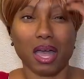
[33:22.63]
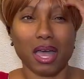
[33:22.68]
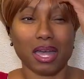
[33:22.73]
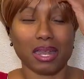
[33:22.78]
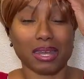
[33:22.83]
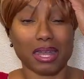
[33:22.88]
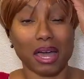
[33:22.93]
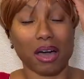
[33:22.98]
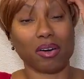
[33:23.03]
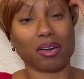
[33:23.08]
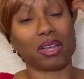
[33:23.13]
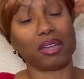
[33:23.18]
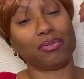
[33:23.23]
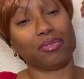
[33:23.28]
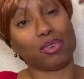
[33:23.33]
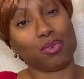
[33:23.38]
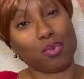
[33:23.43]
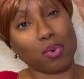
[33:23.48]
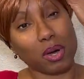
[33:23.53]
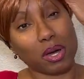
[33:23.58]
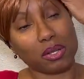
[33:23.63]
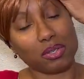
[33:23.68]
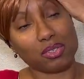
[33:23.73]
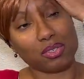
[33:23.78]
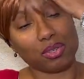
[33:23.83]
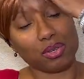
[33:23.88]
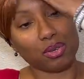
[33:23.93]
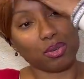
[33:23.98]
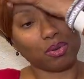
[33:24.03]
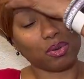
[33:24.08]
Now, if you want
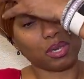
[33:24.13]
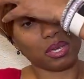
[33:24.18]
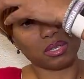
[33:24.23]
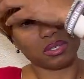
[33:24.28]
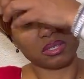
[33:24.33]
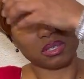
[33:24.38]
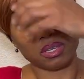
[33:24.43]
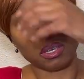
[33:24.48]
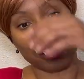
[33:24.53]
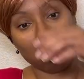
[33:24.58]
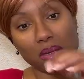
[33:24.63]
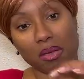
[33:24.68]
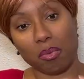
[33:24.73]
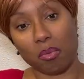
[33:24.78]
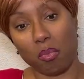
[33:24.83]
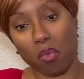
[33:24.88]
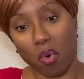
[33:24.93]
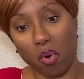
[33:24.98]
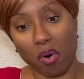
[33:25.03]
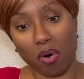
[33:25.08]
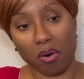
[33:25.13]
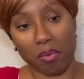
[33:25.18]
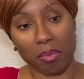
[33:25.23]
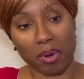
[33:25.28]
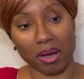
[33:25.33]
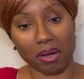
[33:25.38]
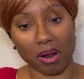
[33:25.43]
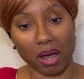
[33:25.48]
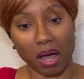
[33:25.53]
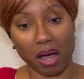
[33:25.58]
to see more
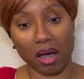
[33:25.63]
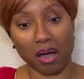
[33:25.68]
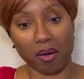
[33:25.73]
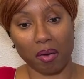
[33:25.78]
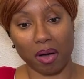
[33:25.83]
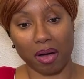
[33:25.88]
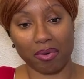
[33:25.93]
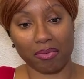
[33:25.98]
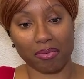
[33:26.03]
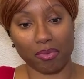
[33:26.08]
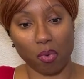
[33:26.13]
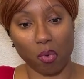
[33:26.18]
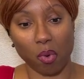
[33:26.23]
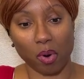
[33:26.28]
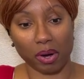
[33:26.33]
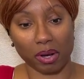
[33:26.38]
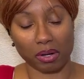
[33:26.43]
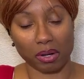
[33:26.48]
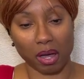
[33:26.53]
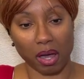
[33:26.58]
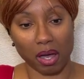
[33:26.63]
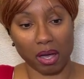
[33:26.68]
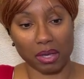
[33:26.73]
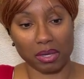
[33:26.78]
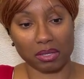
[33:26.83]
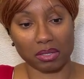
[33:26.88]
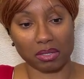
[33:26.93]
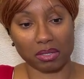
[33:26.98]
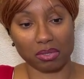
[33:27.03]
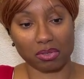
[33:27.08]
about how I've
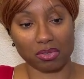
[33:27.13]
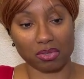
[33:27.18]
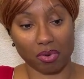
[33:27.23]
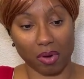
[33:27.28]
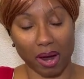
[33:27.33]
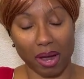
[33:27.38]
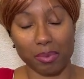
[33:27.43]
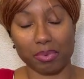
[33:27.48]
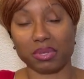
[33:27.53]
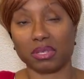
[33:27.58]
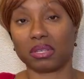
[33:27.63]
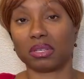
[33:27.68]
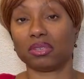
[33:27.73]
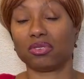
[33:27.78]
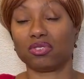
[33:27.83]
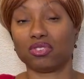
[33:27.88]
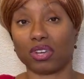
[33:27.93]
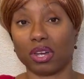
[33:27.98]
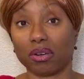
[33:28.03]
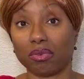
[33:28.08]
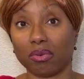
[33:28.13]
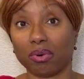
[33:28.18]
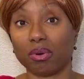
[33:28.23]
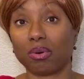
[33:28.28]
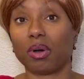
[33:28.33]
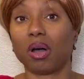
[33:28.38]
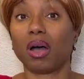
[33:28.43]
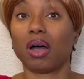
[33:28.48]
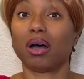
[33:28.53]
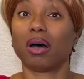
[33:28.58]
organized scraps in general,
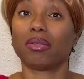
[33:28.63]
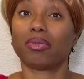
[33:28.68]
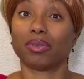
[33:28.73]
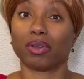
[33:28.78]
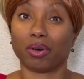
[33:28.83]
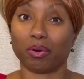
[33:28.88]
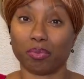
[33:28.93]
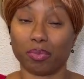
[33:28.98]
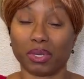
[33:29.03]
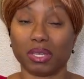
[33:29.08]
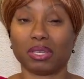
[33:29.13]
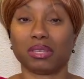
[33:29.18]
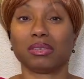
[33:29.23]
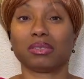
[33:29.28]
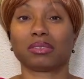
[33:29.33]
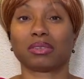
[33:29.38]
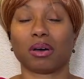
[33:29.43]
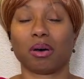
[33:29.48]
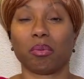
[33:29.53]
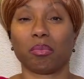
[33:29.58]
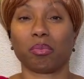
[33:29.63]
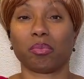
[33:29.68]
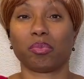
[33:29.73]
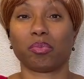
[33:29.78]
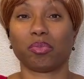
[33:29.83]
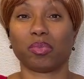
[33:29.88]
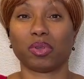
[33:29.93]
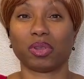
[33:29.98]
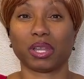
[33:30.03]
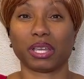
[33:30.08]
there'll be some
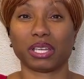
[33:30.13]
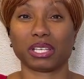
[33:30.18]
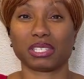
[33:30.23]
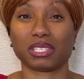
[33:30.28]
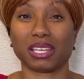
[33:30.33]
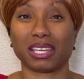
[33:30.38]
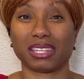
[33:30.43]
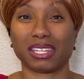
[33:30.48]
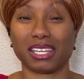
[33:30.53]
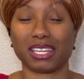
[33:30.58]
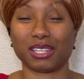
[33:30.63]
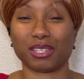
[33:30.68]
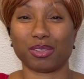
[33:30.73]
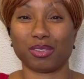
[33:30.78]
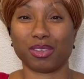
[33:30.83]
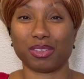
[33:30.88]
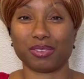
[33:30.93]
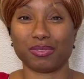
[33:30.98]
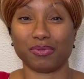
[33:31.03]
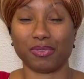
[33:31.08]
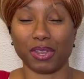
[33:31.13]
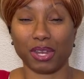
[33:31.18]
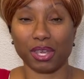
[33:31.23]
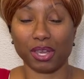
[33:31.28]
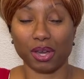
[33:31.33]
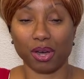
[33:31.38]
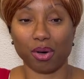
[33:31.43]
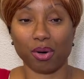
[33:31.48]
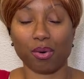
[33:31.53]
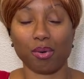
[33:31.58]
links at the end of this
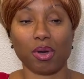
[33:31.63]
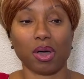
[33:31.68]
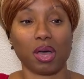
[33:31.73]
video.